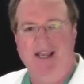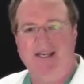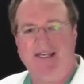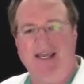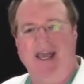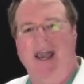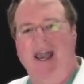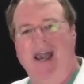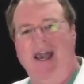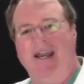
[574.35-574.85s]

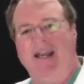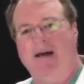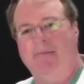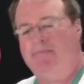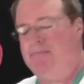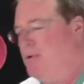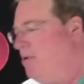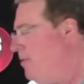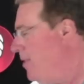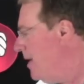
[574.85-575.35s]
to add
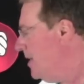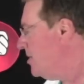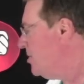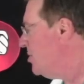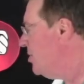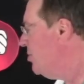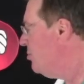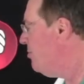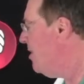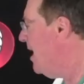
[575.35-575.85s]
up
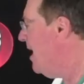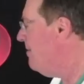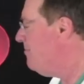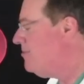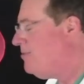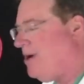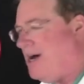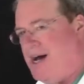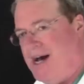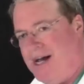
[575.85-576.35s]
points to drive
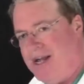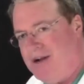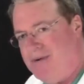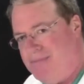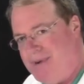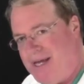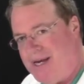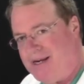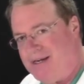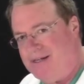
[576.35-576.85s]
to a higher
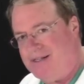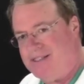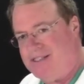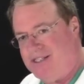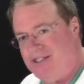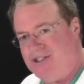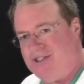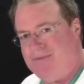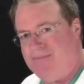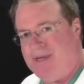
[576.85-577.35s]
medical
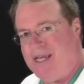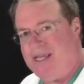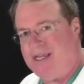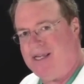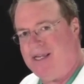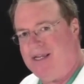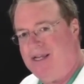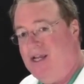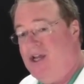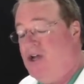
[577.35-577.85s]
decision
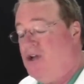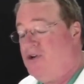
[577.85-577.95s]
making.